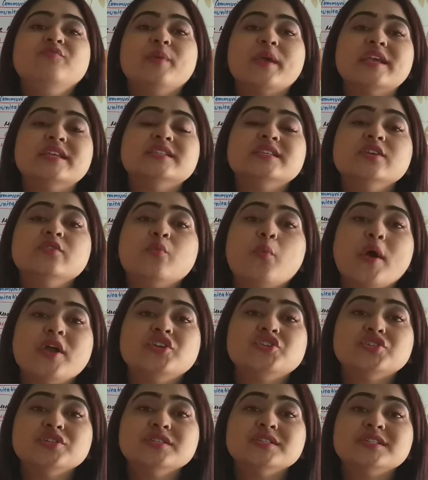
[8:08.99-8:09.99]
basic
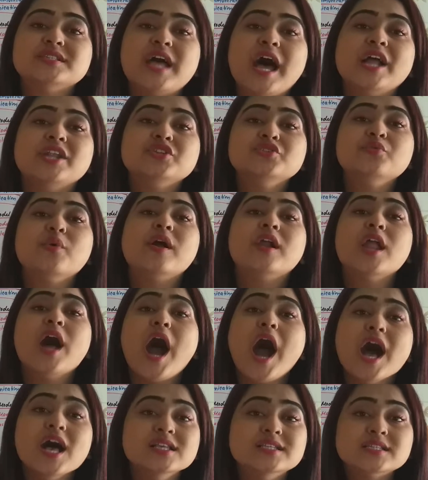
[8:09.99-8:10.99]
questions that you are
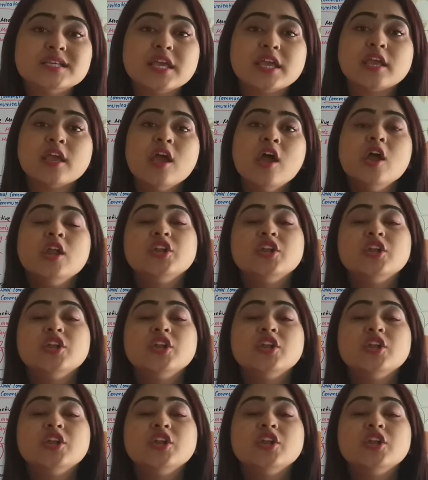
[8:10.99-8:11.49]
asking